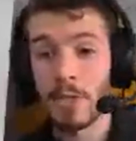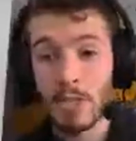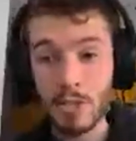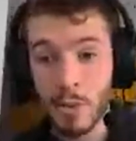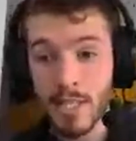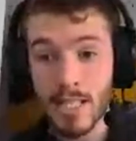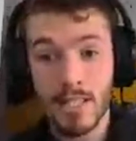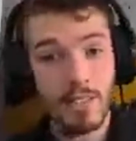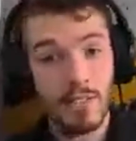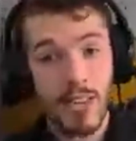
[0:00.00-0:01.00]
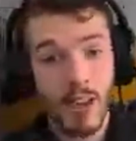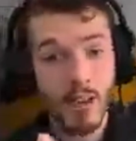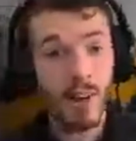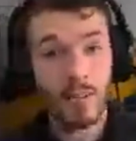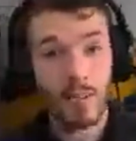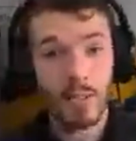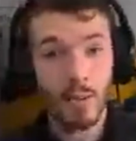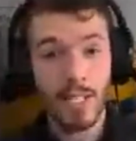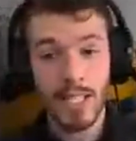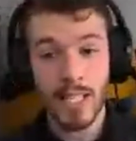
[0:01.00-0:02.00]
23, around the
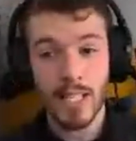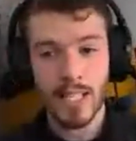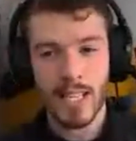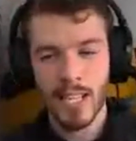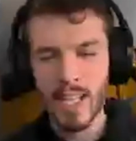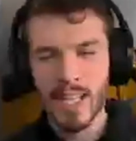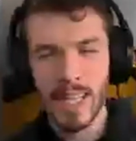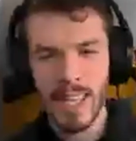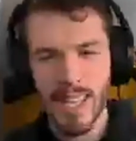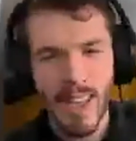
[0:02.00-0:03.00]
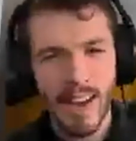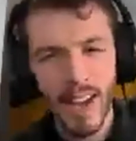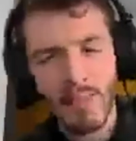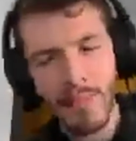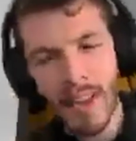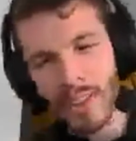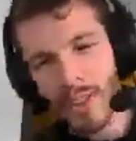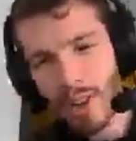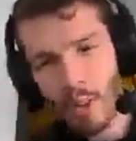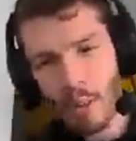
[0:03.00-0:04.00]
20s. Yeah, I imagine
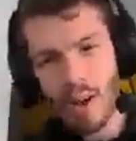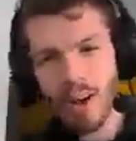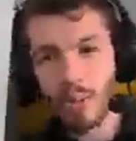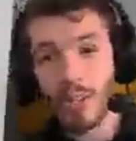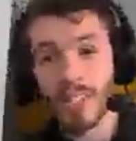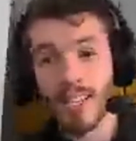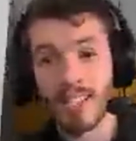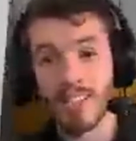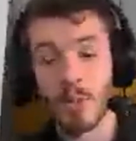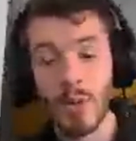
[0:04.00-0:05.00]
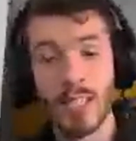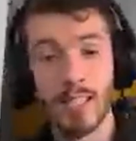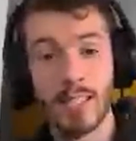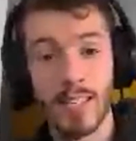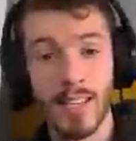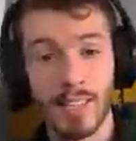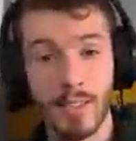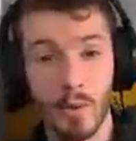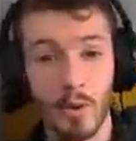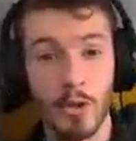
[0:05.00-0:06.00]
a word which has 26
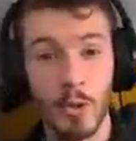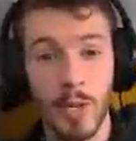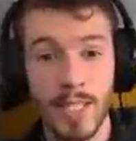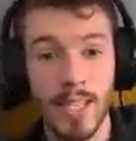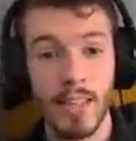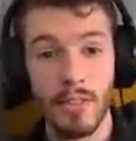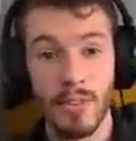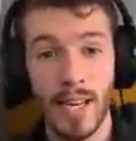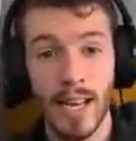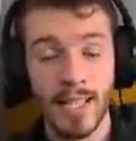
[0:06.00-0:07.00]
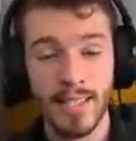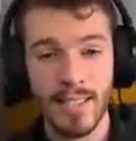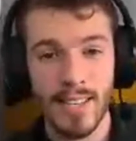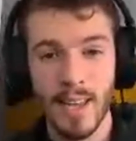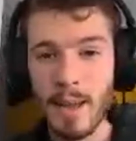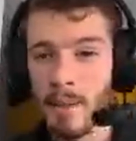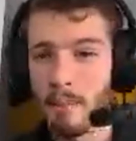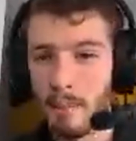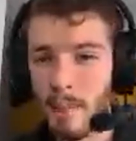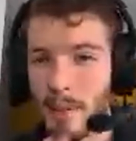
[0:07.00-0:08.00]
or 23 letters
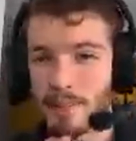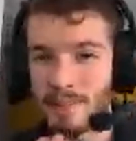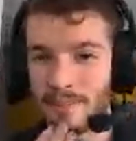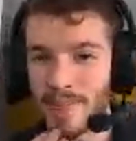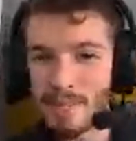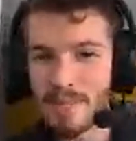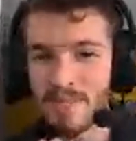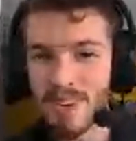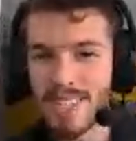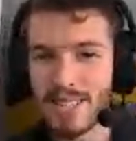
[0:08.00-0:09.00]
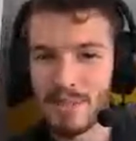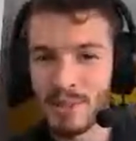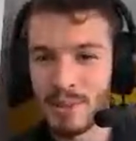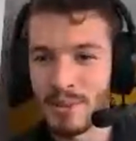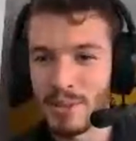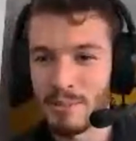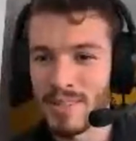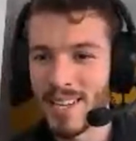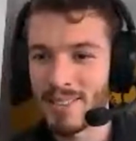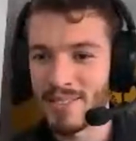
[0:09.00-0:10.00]
must be very difficult to
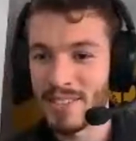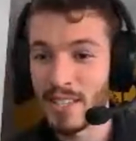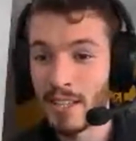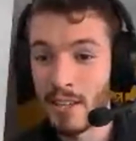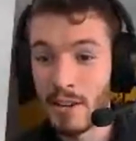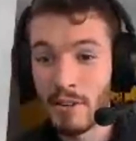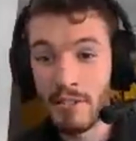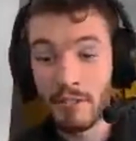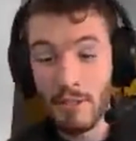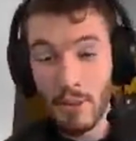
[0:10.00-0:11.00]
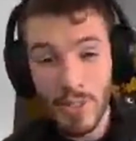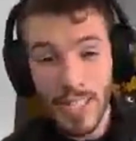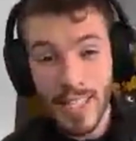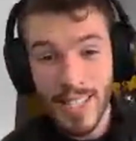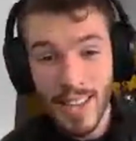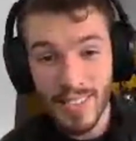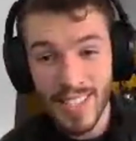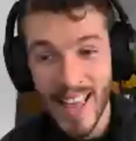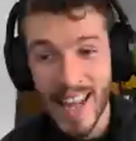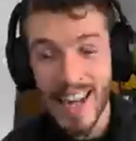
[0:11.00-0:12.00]
pronounce.
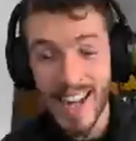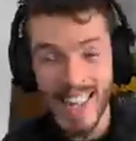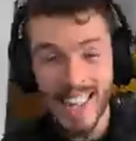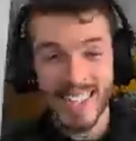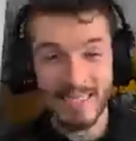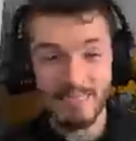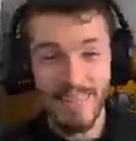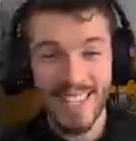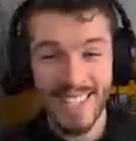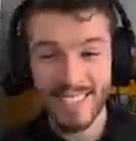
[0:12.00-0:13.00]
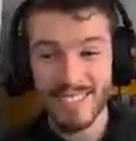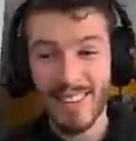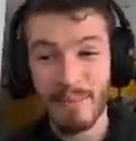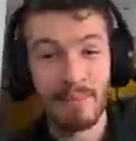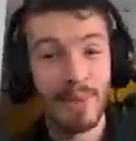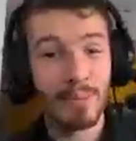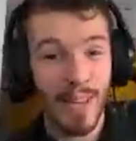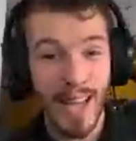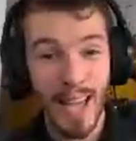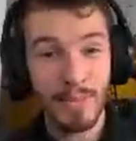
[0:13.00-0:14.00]
47, Aline, that's massive. But
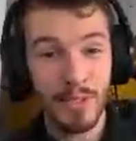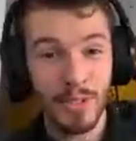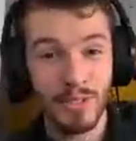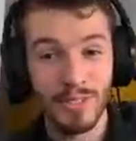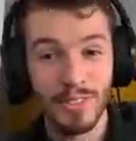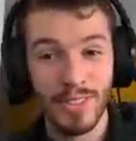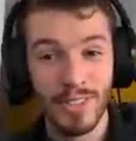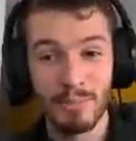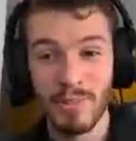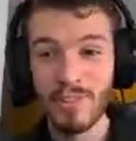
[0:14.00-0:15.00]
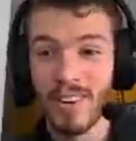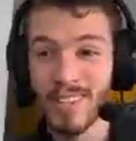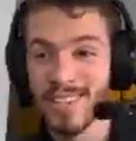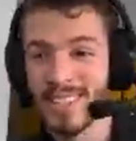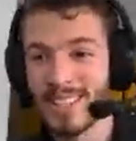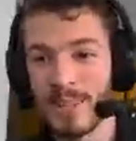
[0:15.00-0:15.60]
perhaps you could be right.